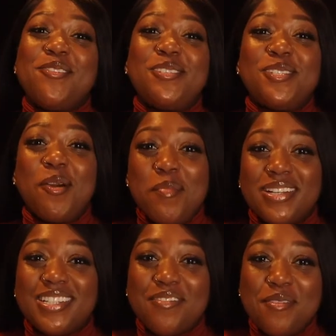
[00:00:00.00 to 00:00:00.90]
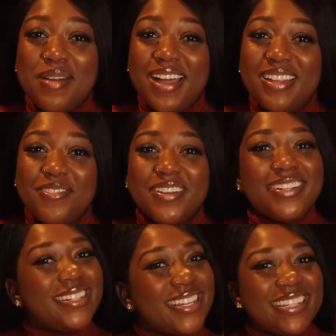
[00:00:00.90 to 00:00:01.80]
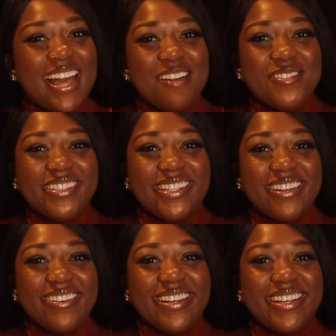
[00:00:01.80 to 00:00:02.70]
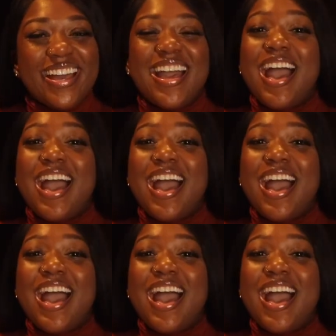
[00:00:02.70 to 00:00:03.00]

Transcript: you so much, everybody, for cooking live with Lyric.